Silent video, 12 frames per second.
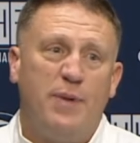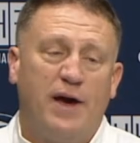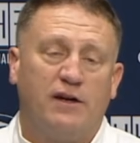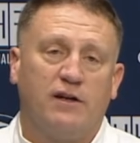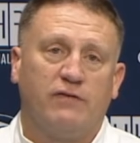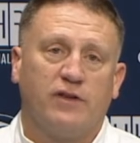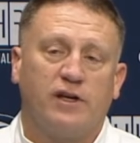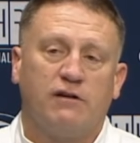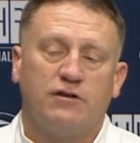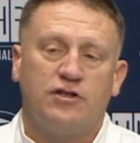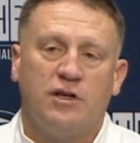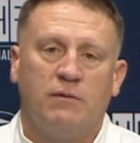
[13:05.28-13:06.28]

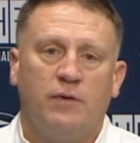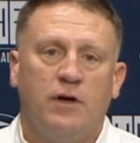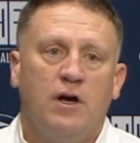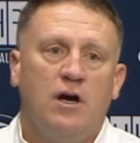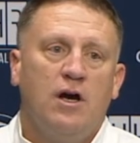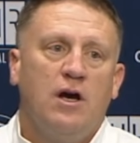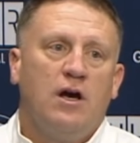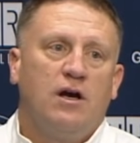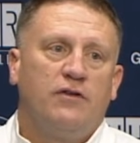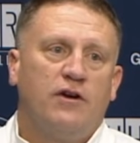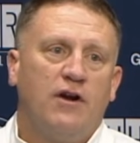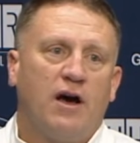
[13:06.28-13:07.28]
leadership. They're
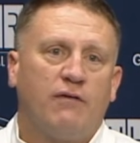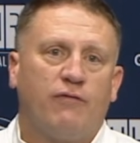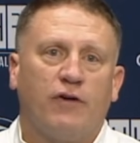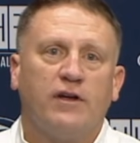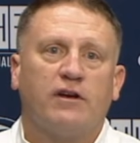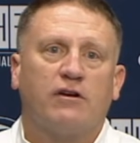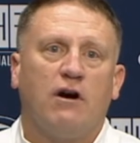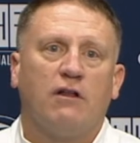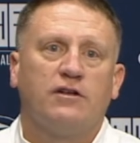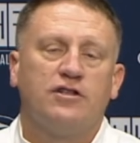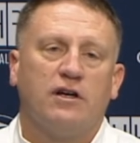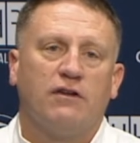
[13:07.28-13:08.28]
not afraid to call each
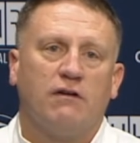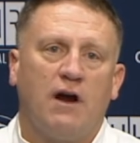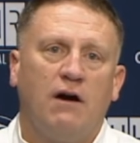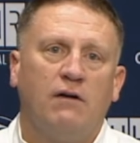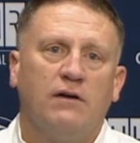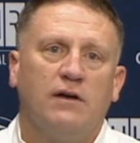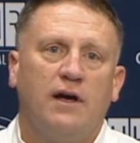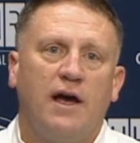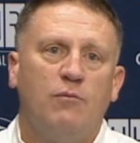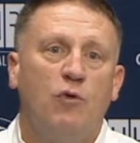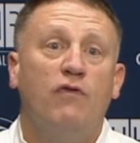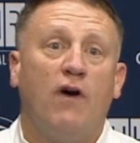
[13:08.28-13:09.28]
other out and move
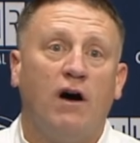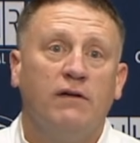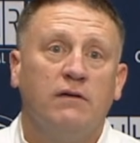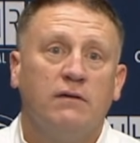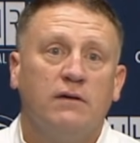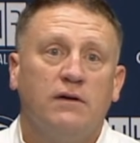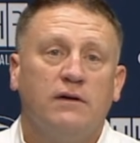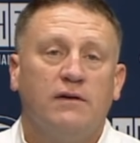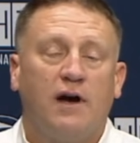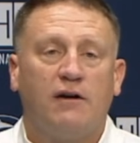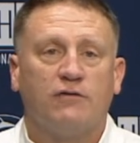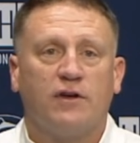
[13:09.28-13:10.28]
on. I
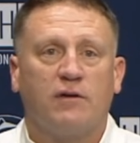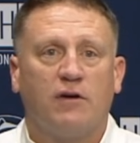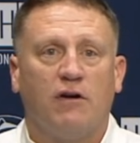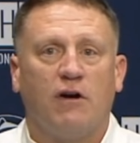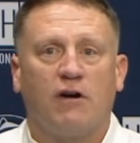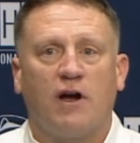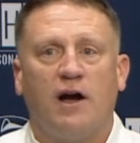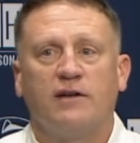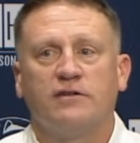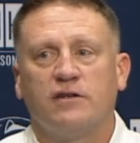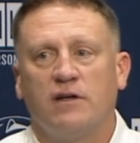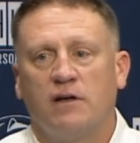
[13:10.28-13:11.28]
don't think our guys
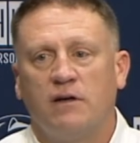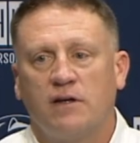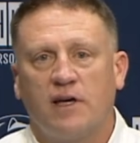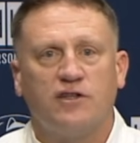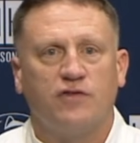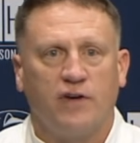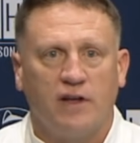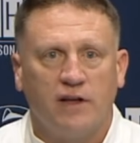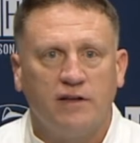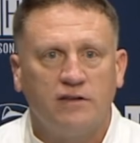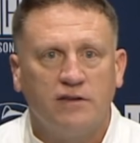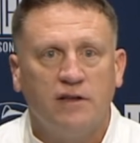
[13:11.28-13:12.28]
catch feelings,
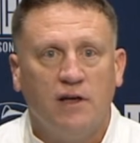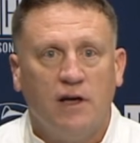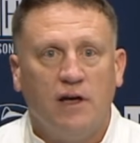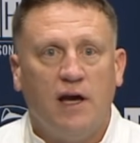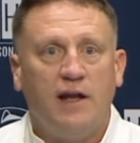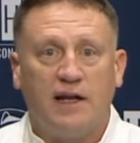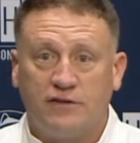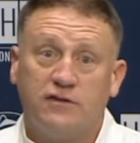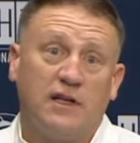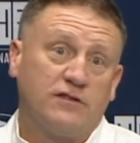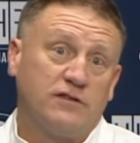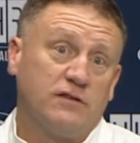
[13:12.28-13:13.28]
and
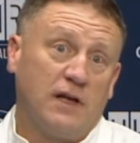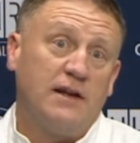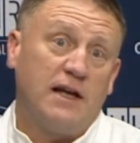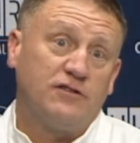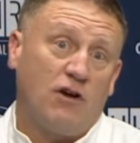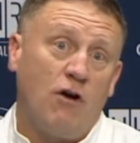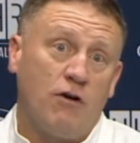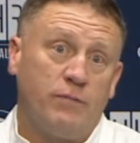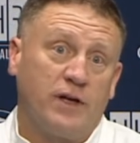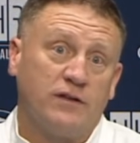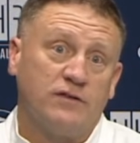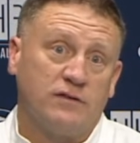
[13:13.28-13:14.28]
that's hard
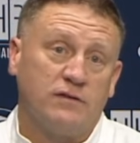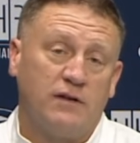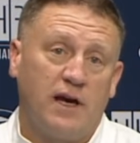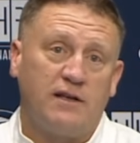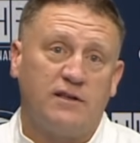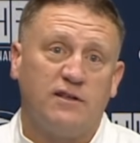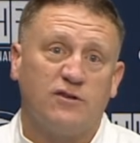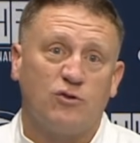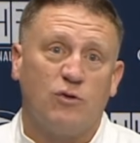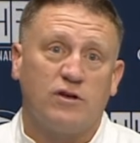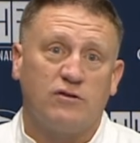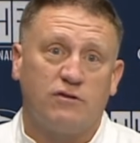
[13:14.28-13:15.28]
because 18 to
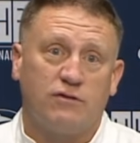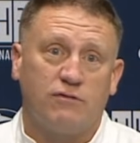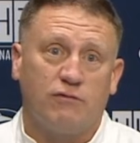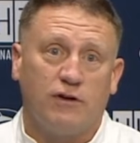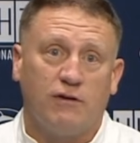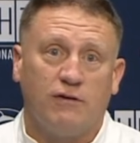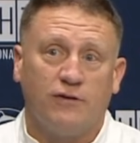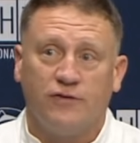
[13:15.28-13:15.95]
23-year-olds,